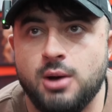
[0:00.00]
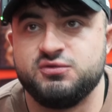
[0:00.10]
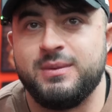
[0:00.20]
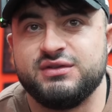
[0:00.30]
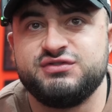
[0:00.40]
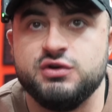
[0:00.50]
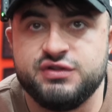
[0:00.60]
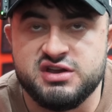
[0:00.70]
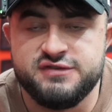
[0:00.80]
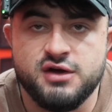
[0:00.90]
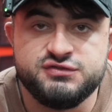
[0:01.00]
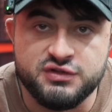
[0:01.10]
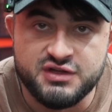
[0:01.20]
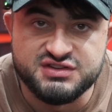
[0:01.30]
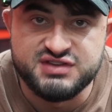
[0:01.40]
up to about two thirty five,
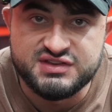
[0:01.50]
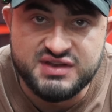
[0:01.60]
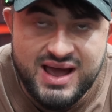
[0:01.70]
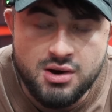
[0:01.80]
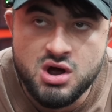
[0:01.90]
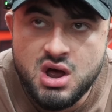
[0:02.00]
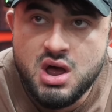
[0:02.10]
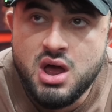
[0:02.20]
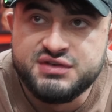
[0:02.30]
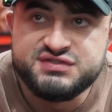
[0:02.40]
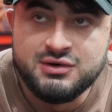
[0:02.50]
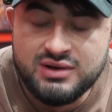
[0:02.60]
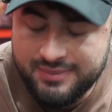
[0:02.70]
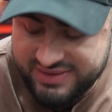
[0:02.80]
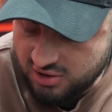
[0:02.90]
two thirty six now. Still a
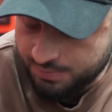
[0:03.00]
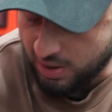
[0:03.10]
little bit ill,